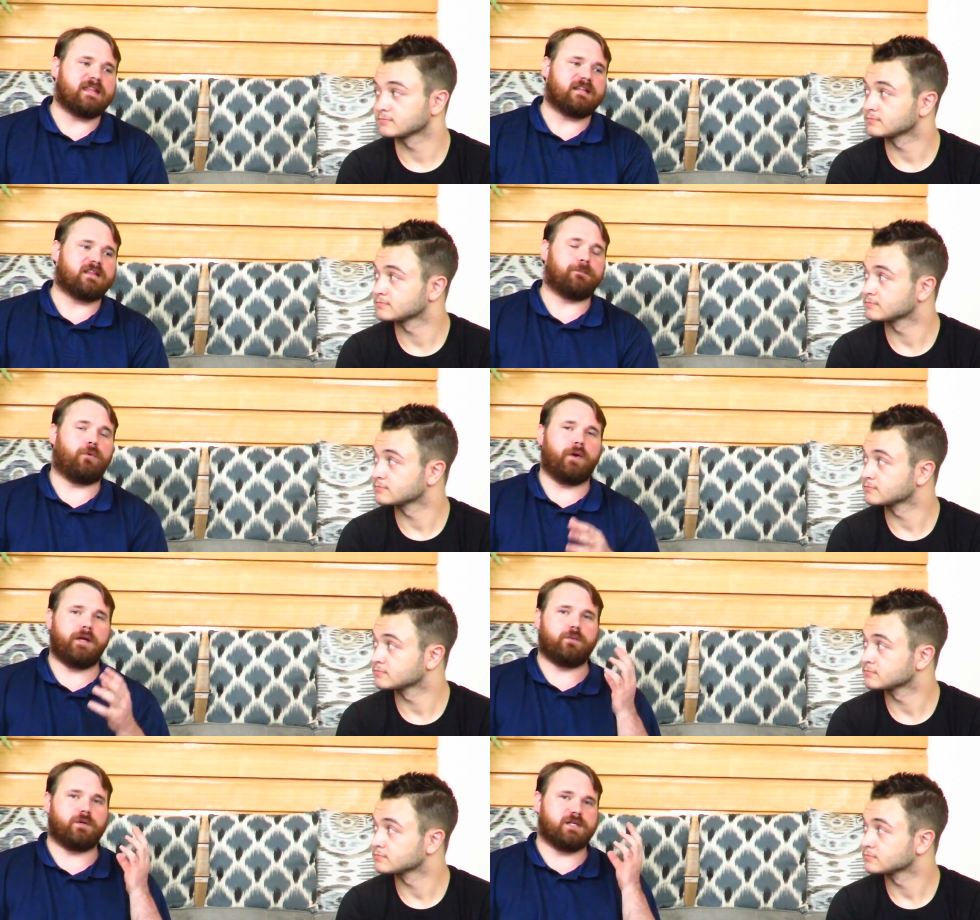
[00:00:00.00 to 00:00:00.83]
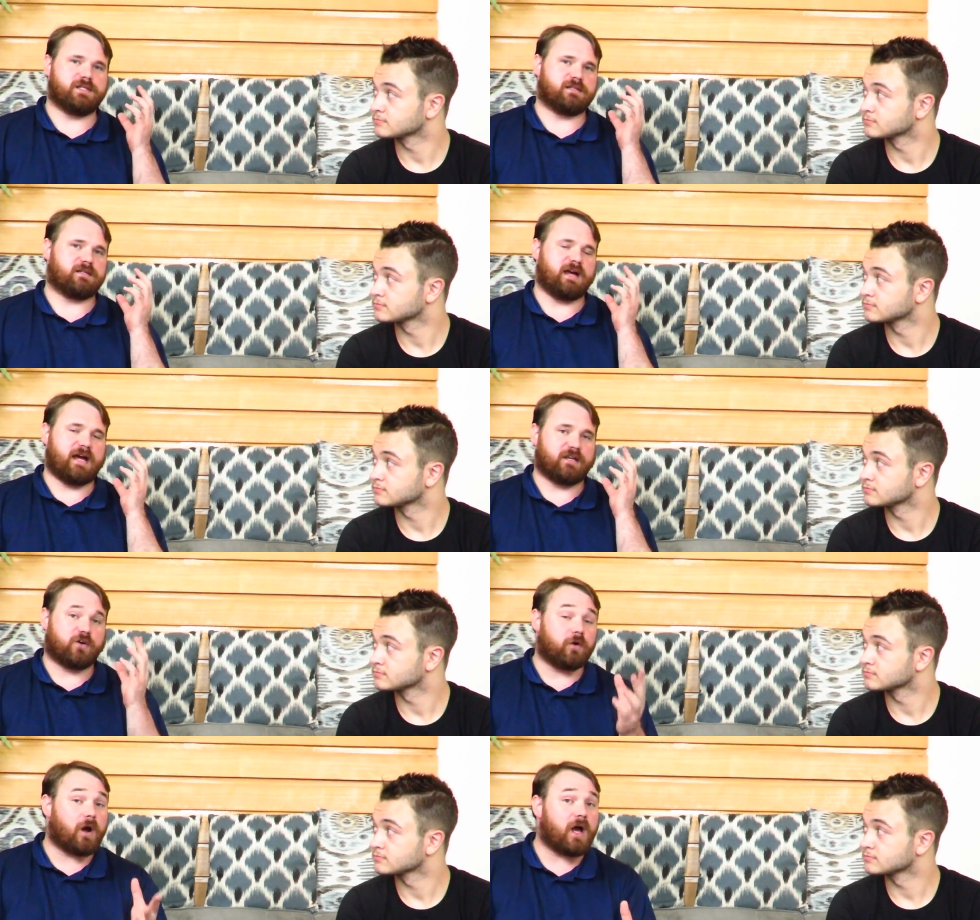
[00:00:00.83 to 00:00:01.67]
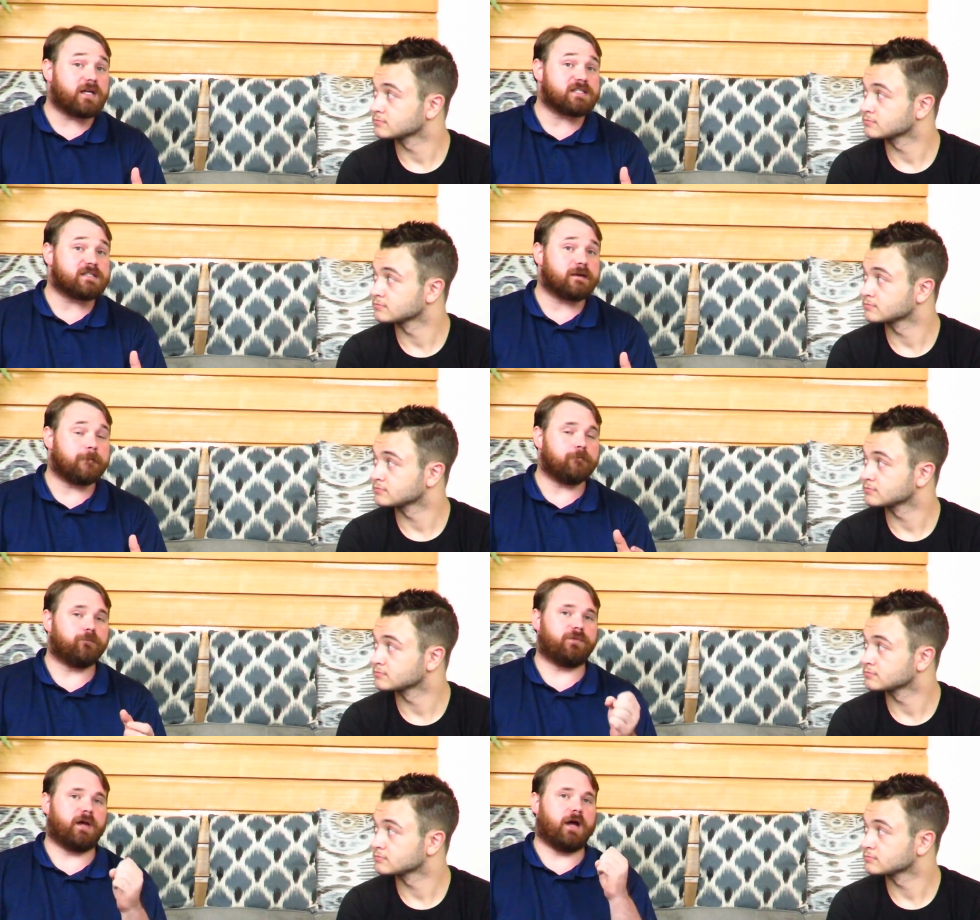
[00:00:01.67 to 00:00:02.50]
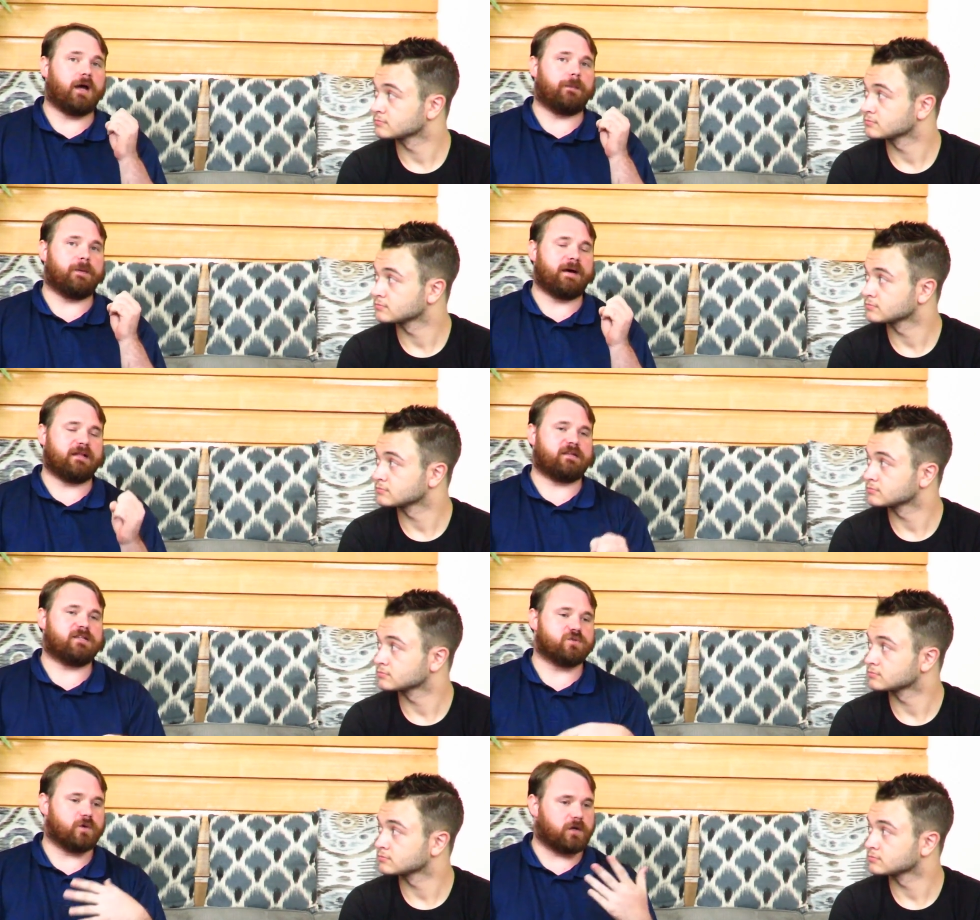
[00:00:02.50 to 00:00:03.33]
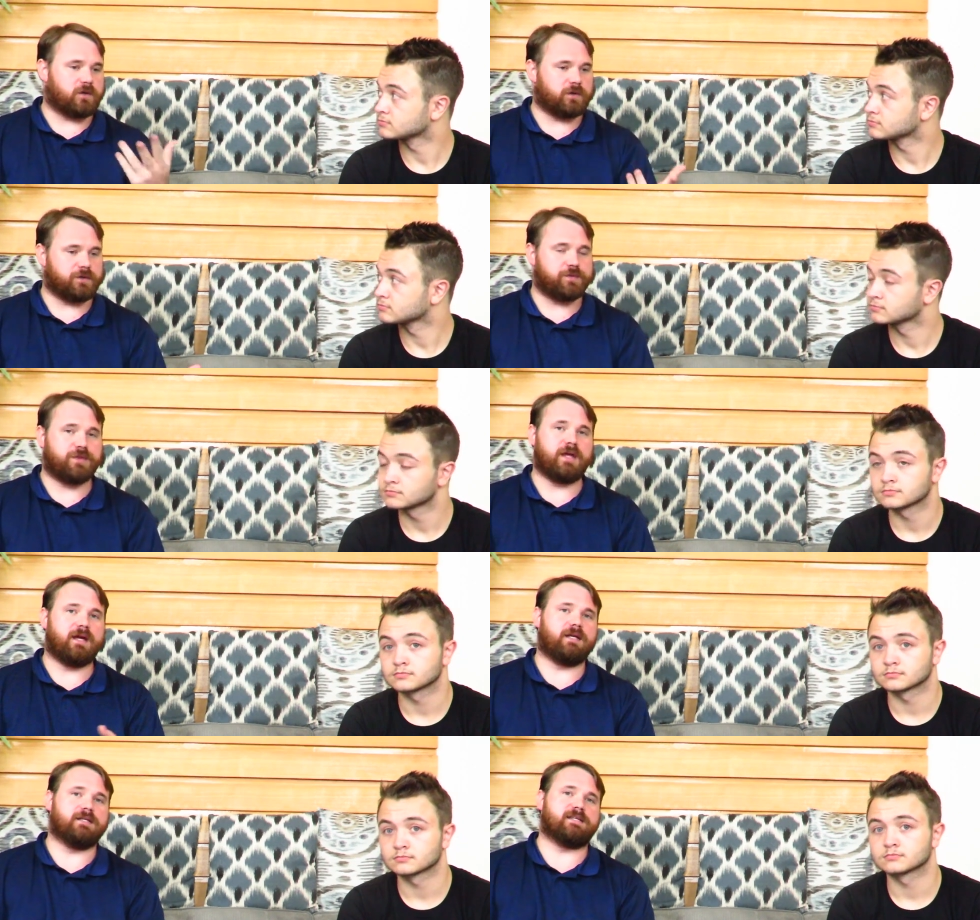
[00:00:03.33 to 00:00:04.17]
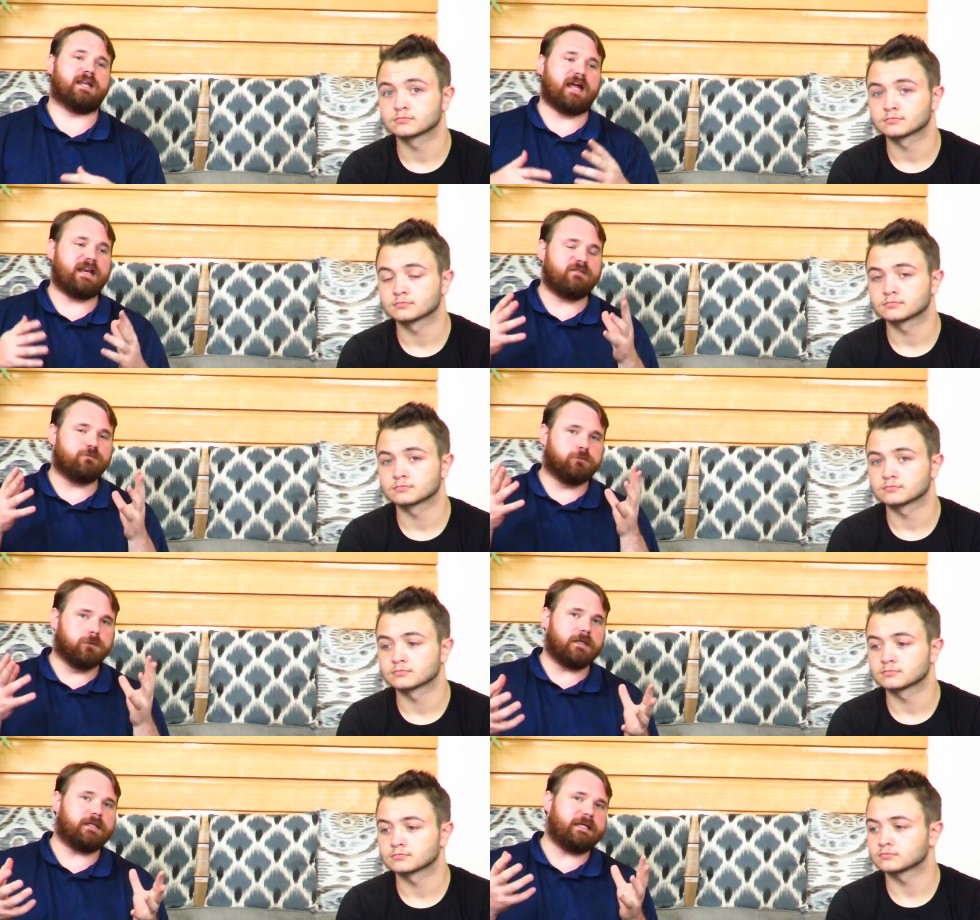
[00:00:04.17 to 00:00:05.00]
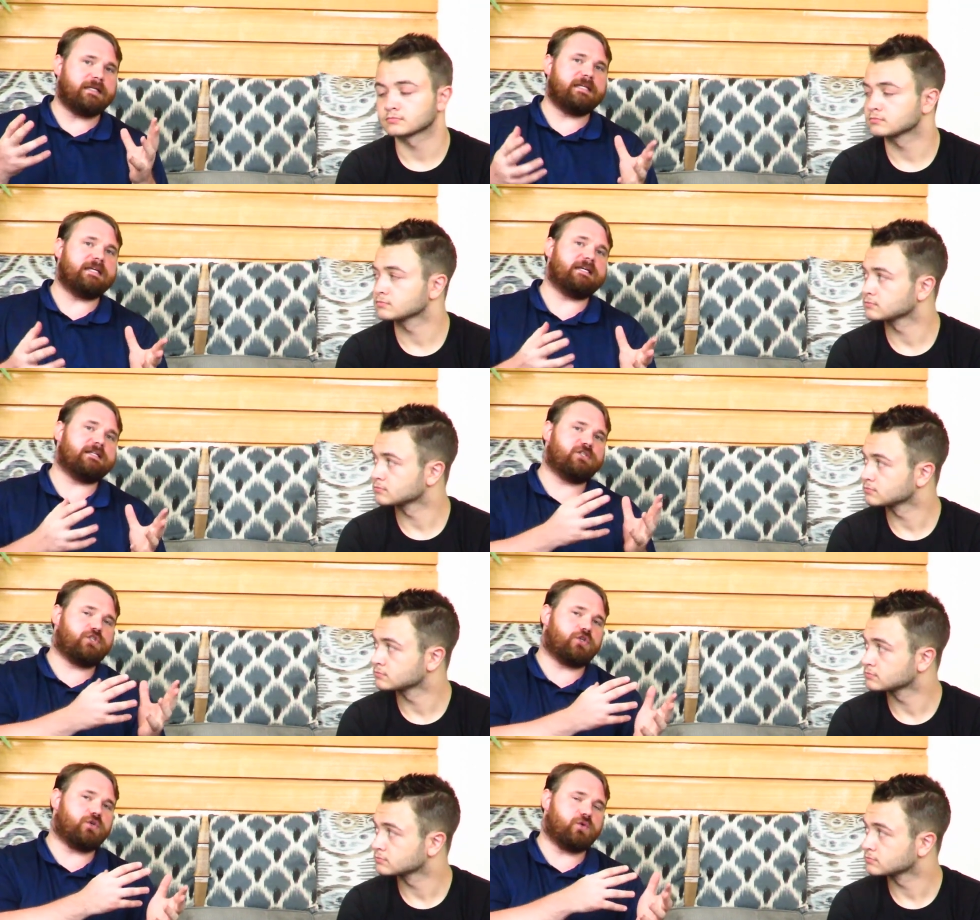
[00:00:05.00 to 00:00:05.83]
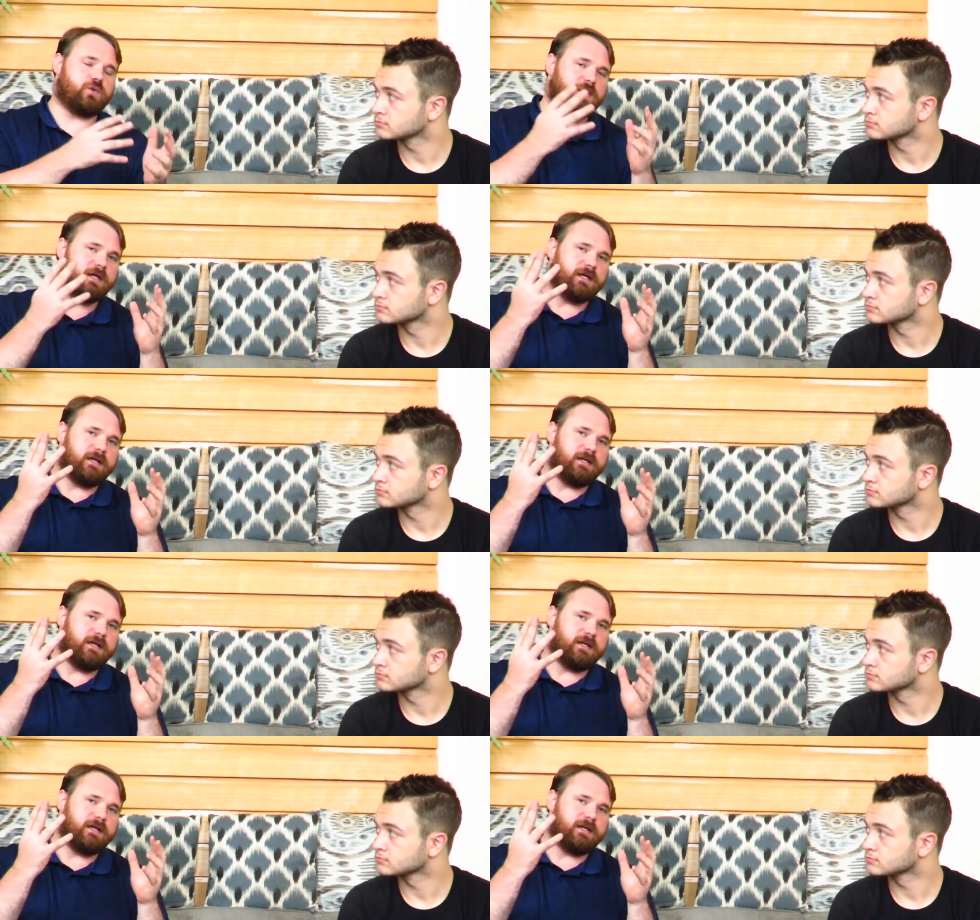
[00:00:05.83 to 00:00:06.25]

Speaker 1: that the point was gotten across um, about the historical things, and I didn't really need to,